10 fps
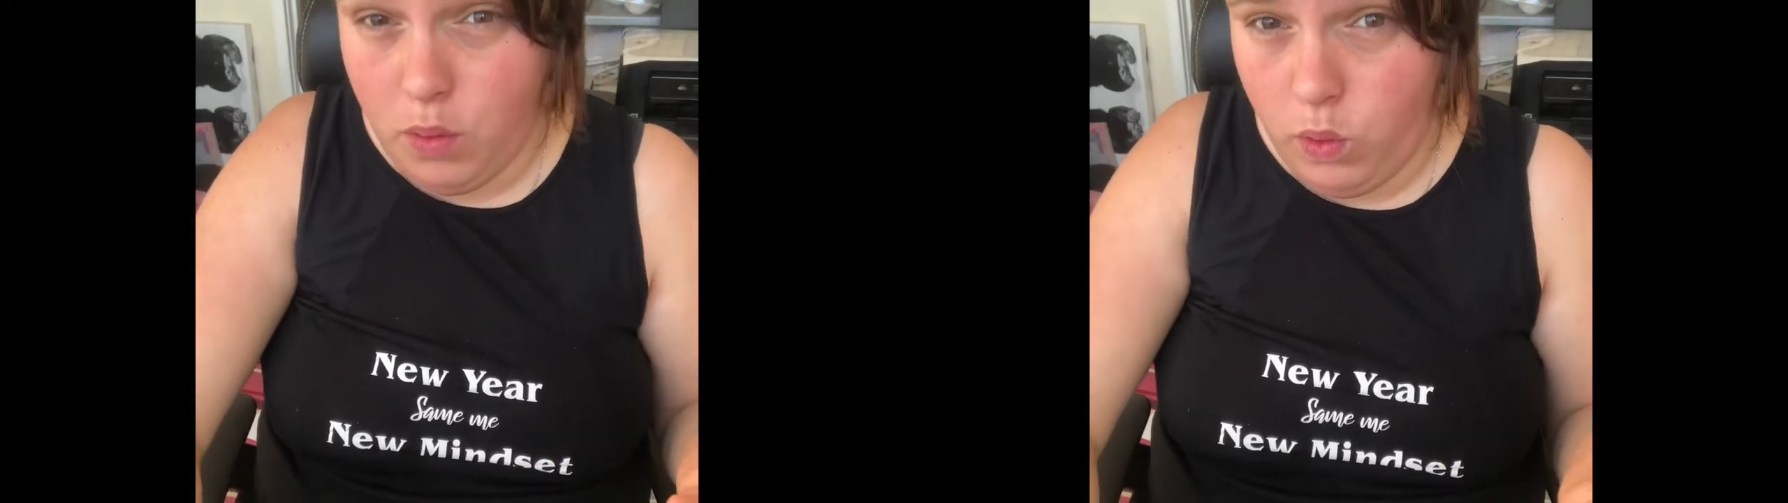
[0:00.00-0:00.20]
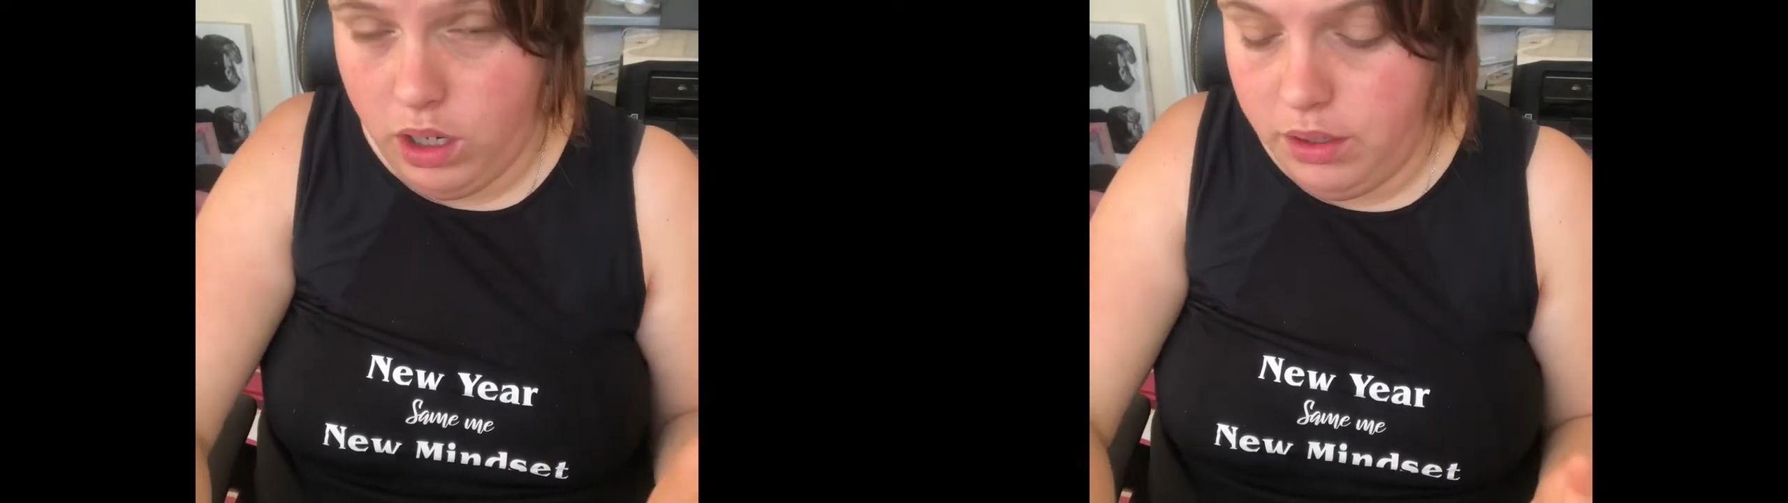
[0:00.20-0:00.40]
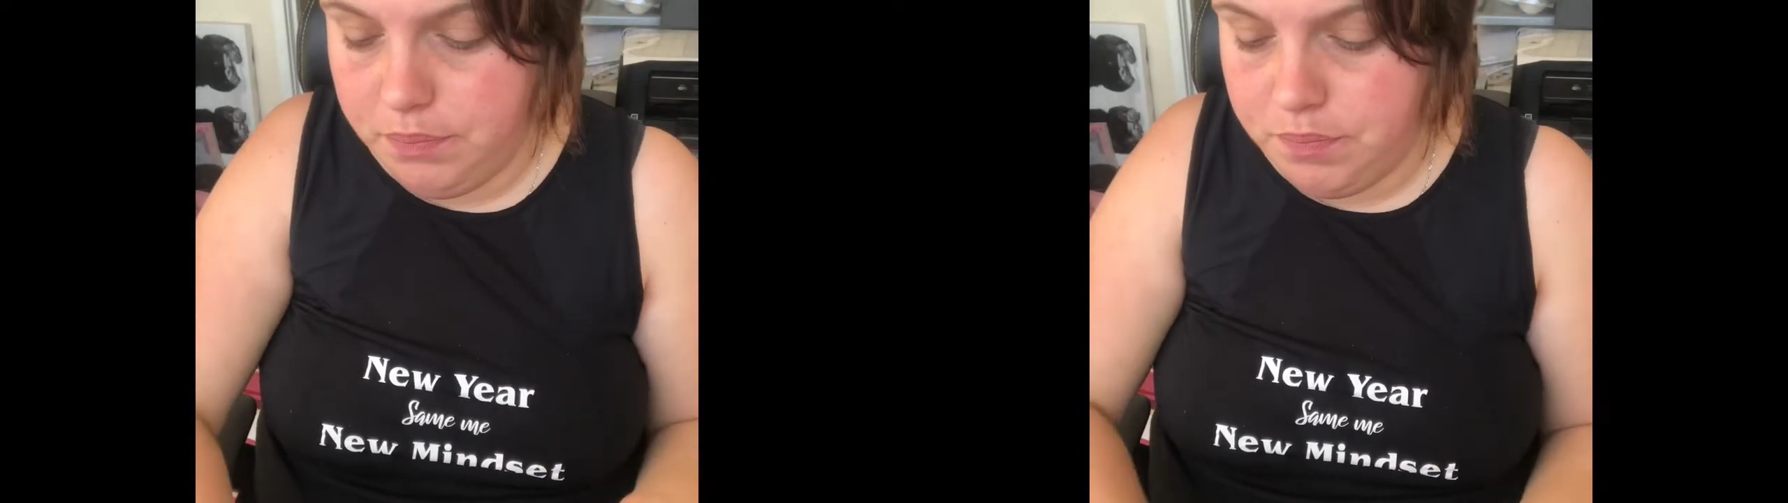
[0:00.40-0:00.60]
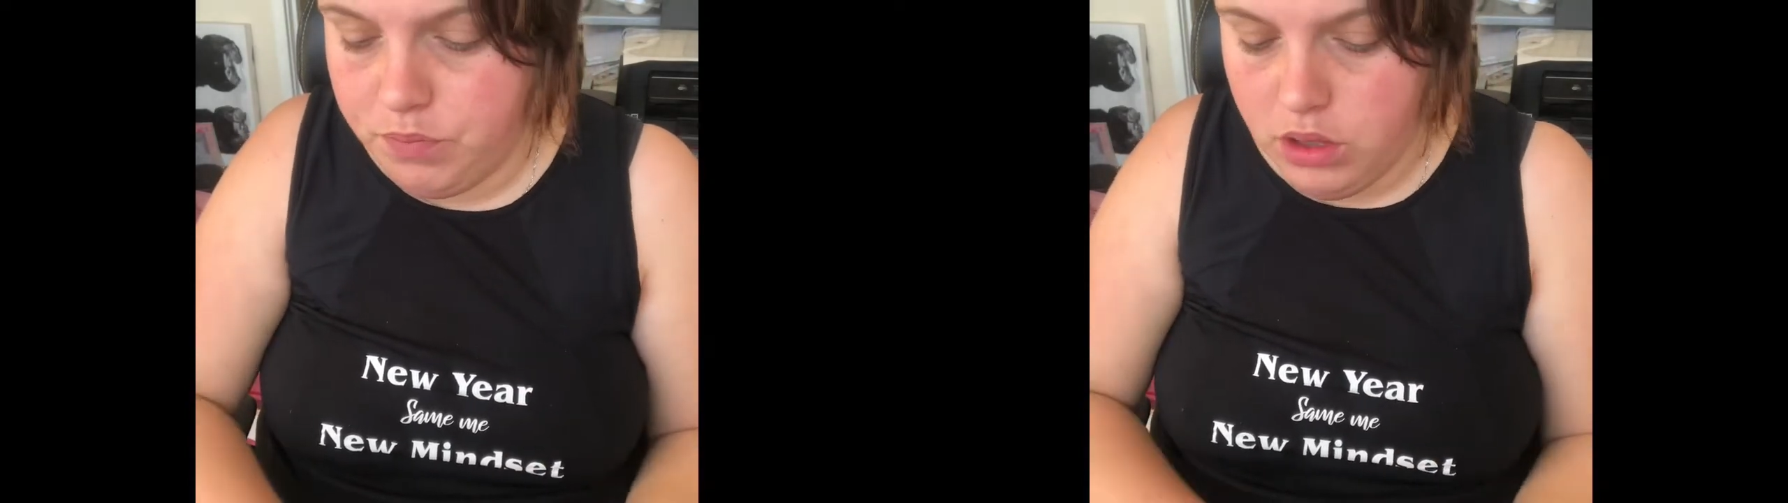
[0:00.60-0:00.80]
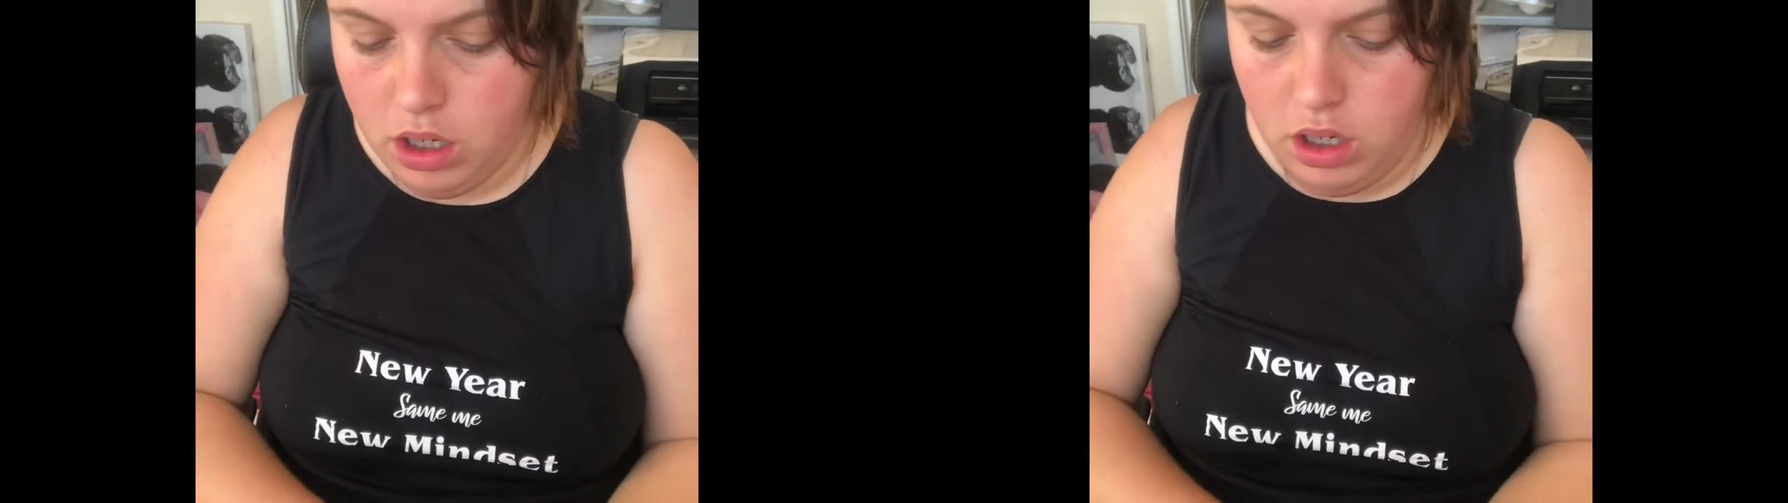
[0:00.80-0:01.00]
quicker.
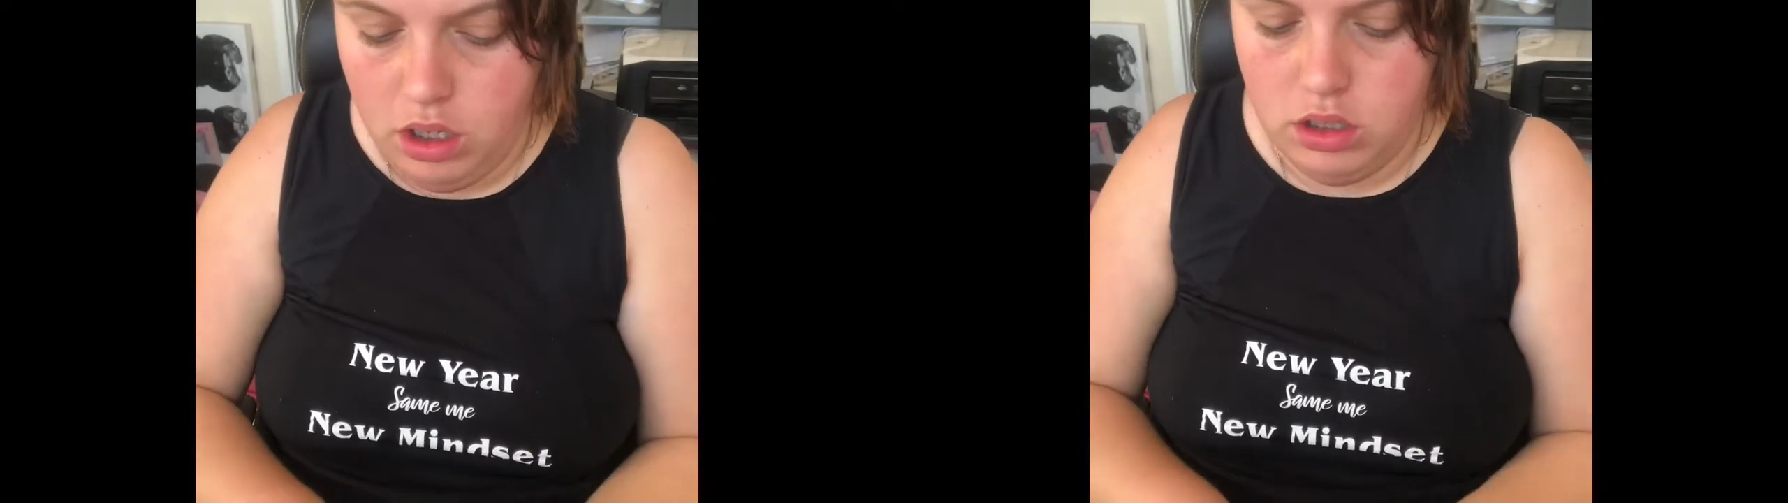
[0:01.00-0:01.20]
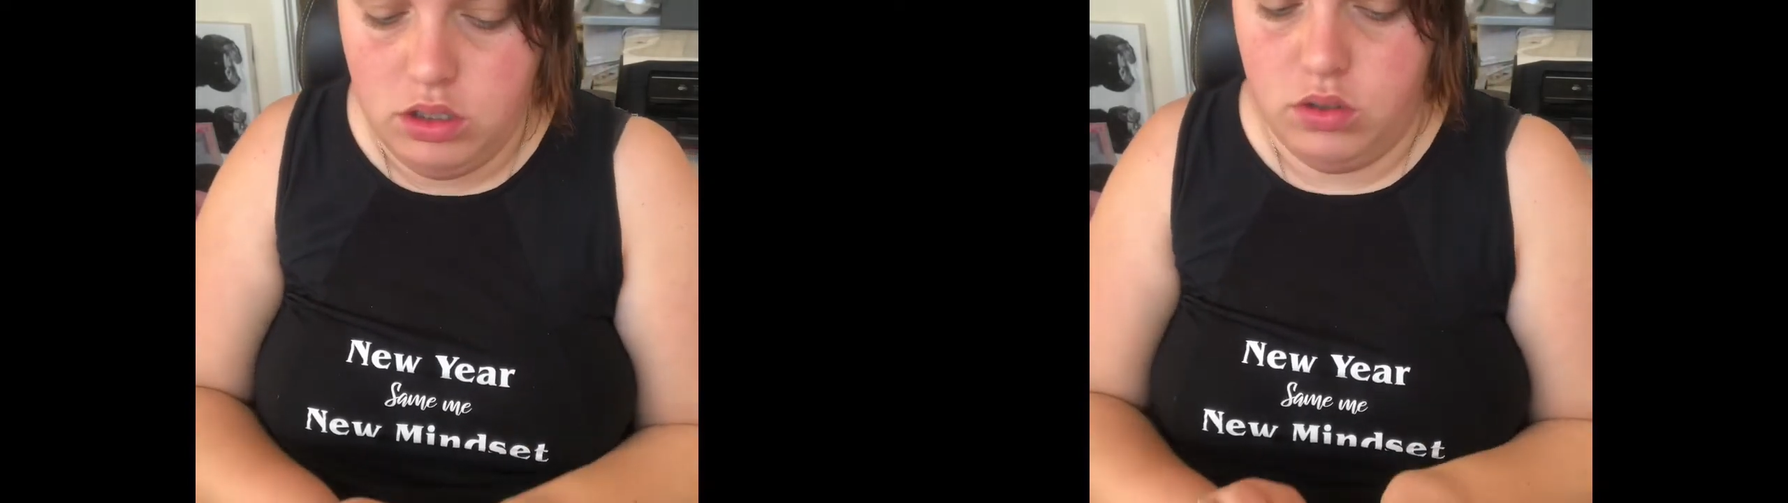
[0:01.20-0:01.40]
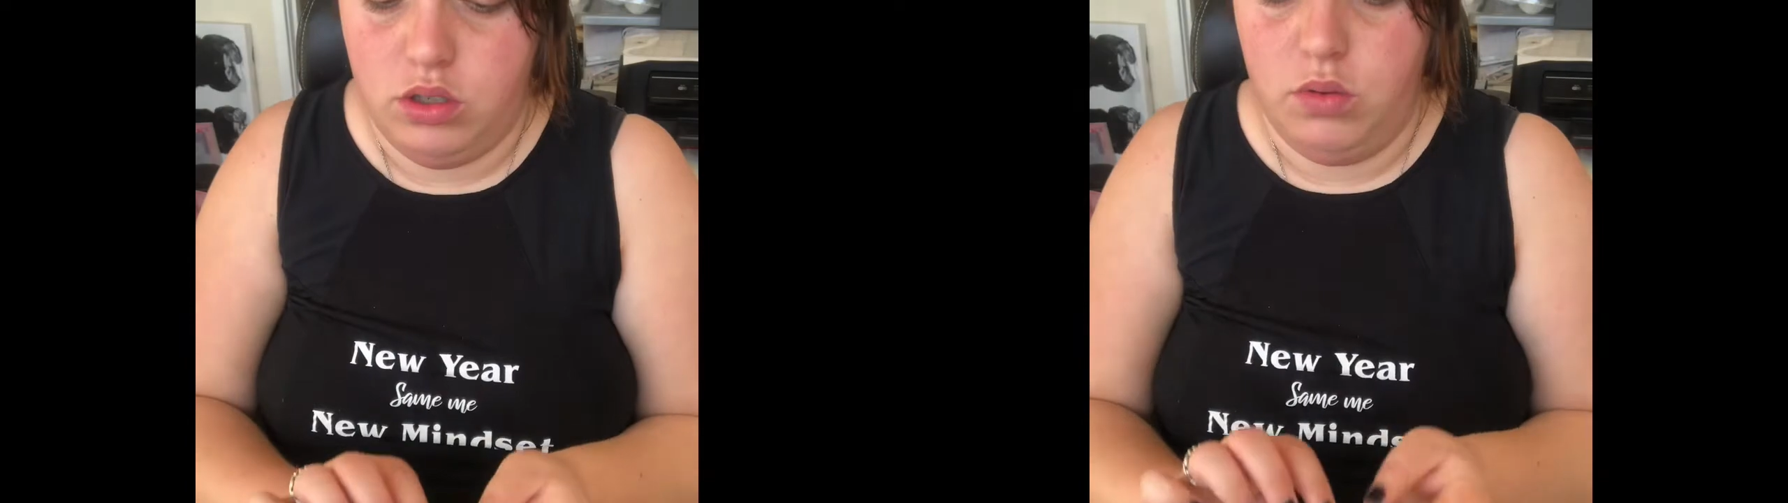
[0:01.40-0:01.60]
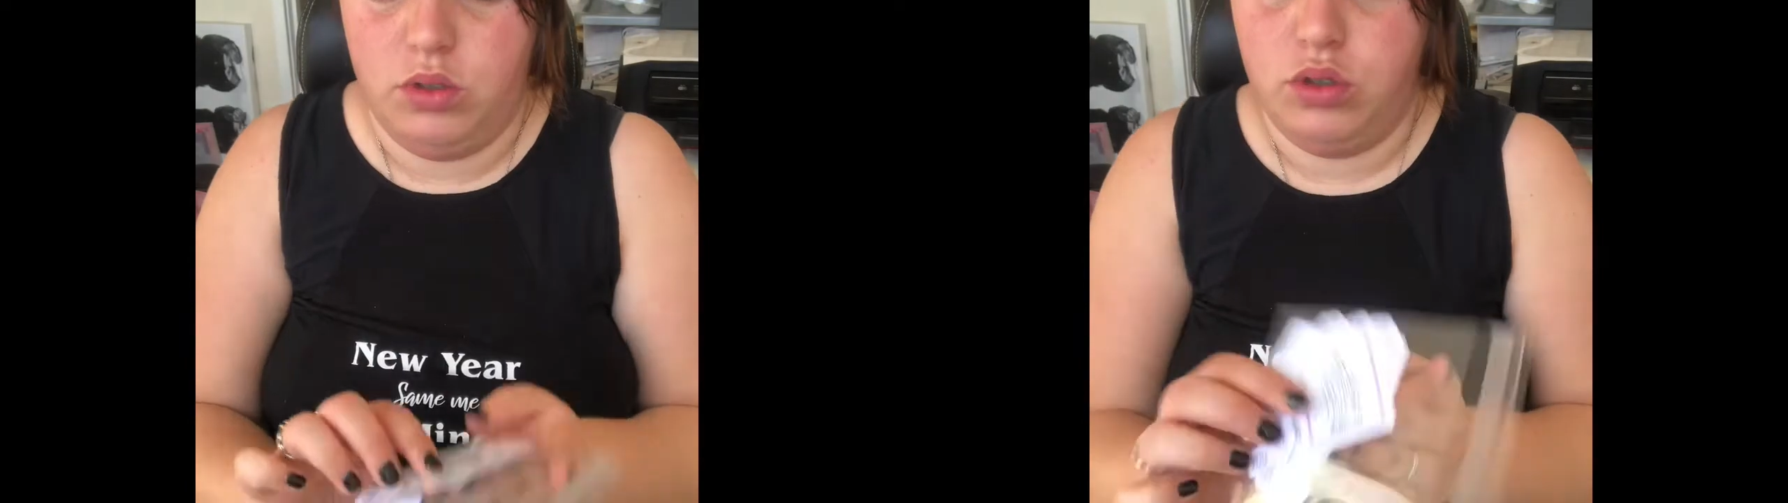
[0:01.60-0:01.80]
So it's always